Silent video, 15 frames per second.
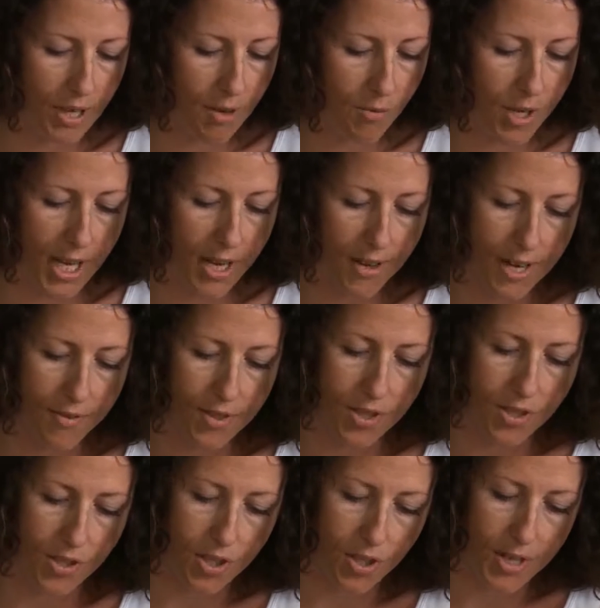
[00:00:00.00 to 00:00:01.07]
without having
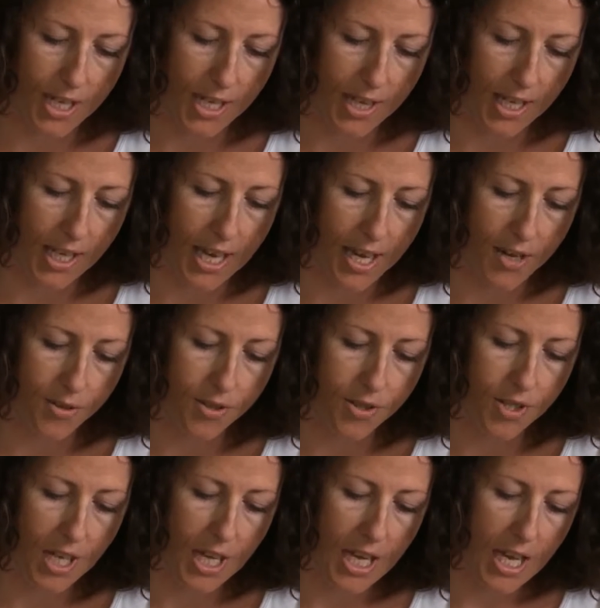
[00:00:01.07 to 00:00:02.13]
to do anything
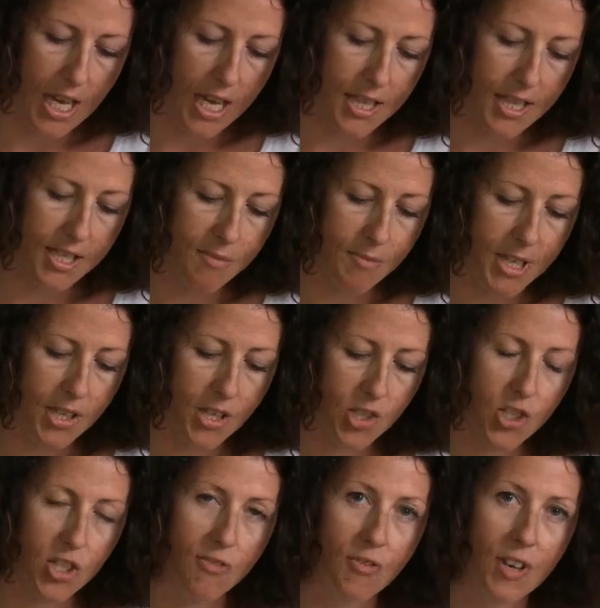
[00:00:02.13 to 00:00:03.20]
else. This meant that
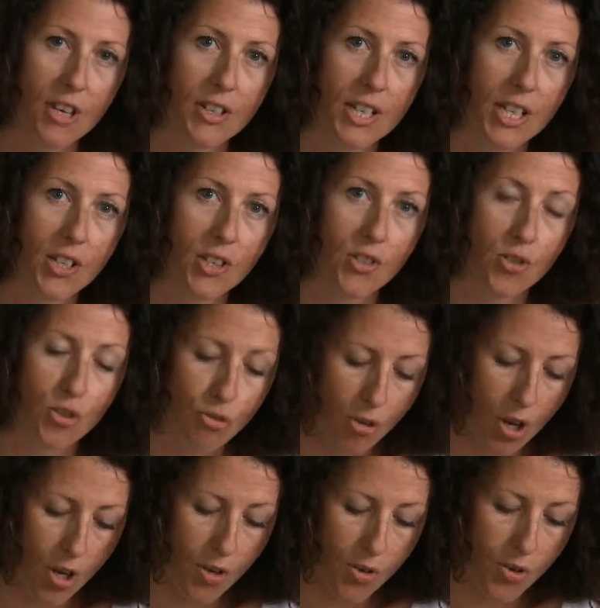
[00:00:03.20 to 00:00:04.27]
she felt in
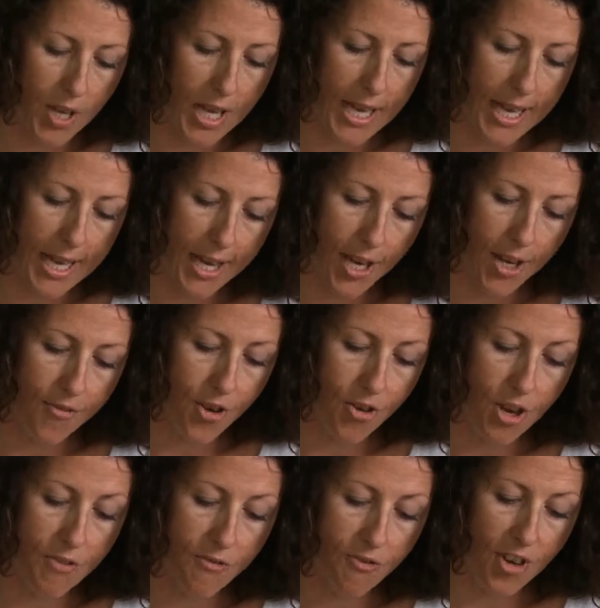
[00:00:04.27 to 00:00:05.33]
control of
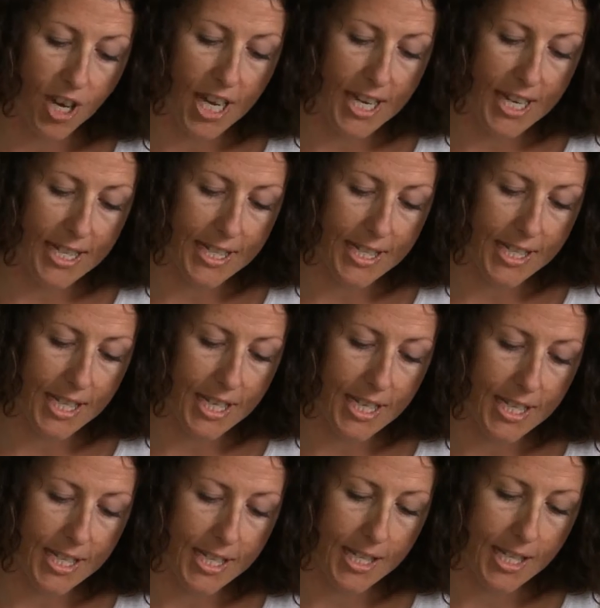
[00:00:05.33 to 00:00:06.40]
her own
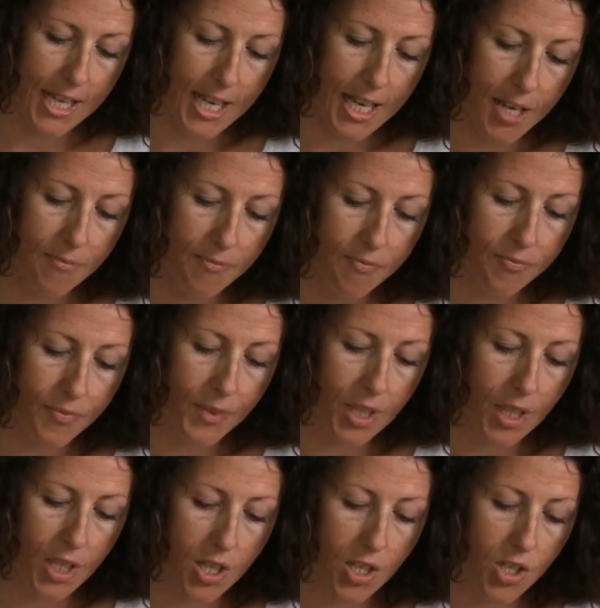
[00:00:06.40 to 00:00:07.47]
finances.
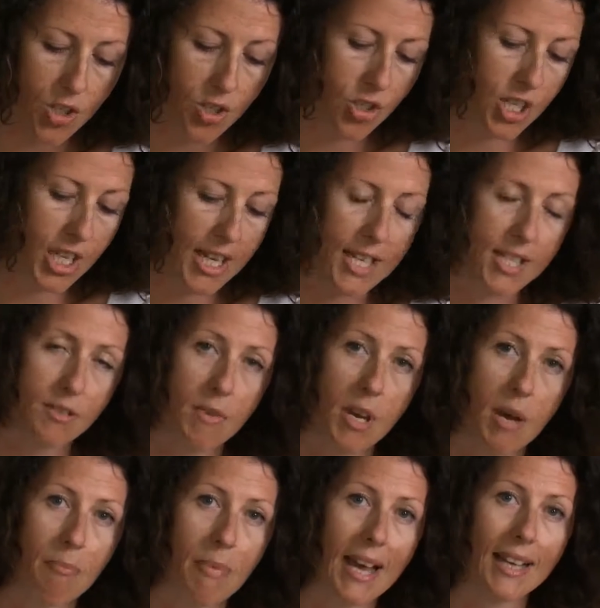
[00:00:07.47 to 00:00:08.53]
She had
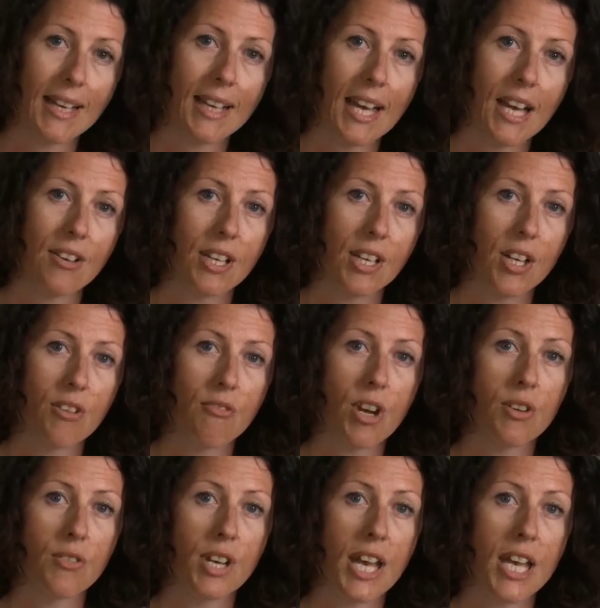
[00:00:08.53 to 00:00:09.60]
a bank account in her
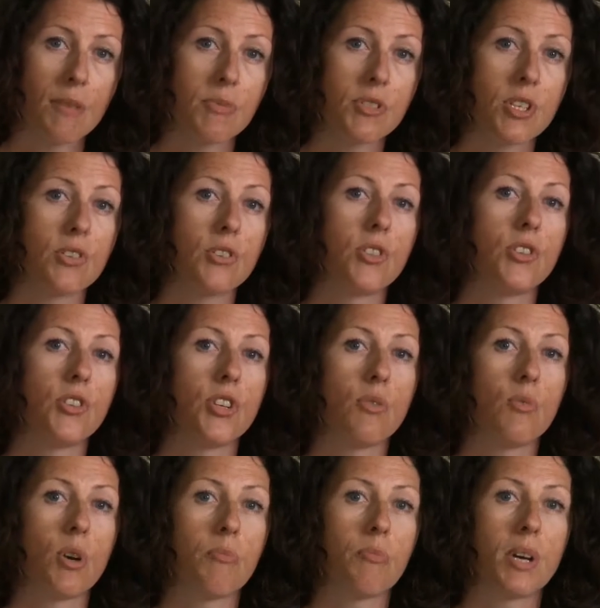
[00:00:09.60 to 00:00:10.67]
own name, so she knew
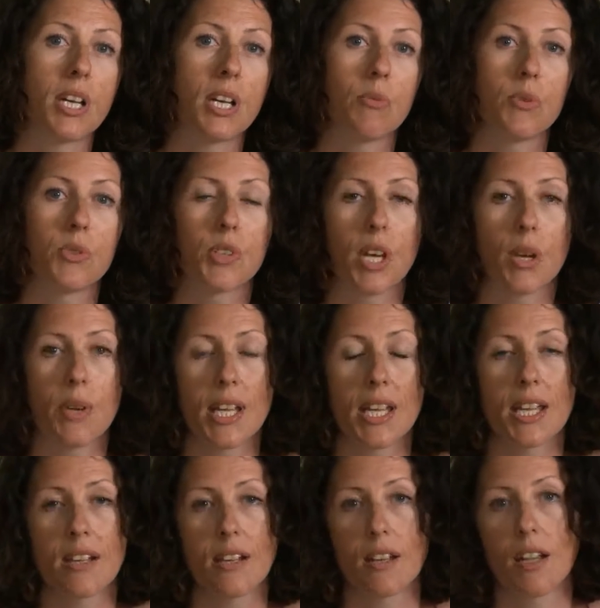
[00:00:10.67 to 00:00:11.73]
what money was going
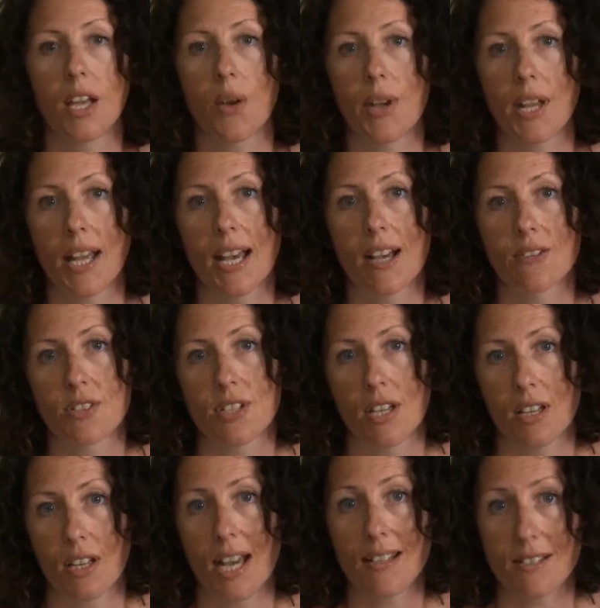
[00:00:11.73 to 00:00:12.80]
in and going out
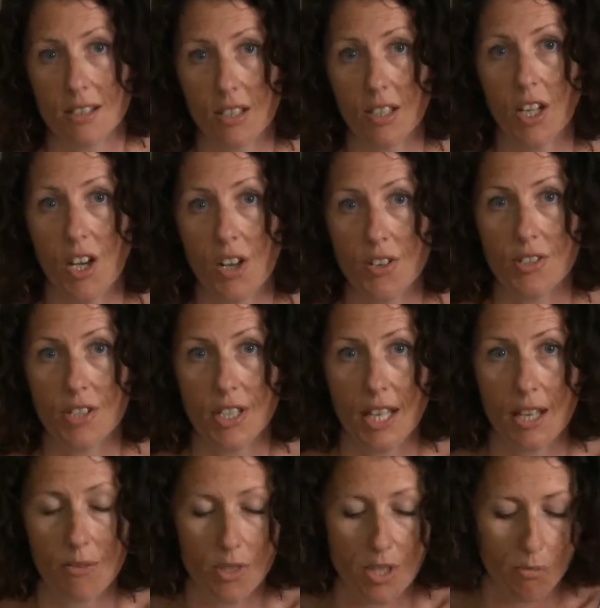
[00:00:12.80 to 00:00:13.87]
at a glance, and
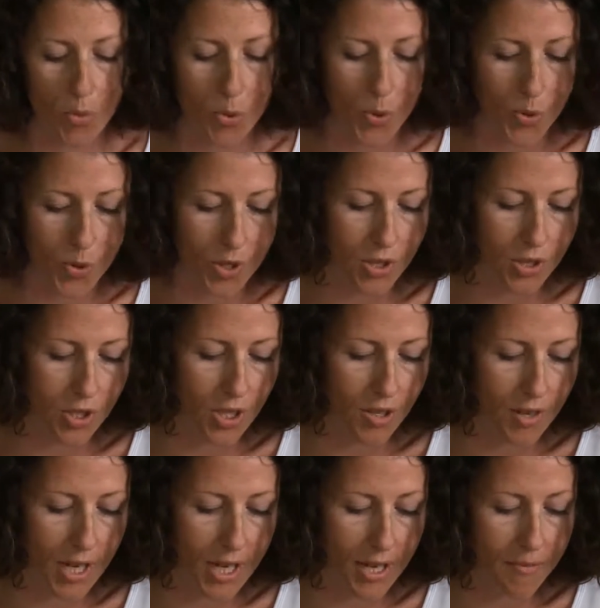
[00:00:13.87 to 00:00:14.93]
that was important to
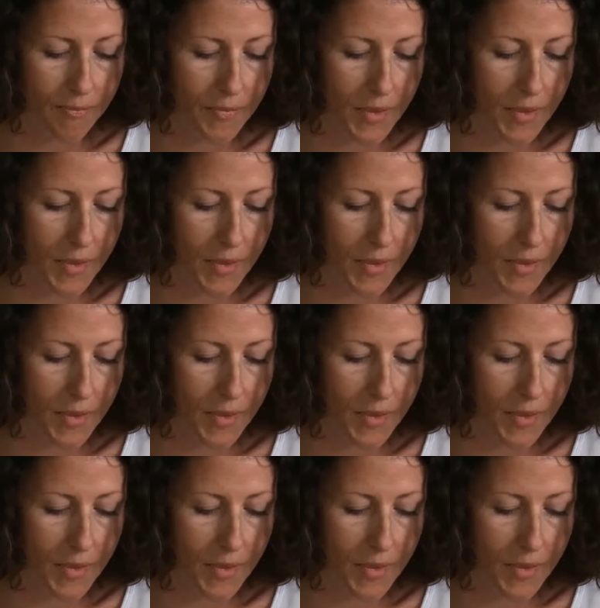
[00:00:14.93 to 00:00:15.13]
her.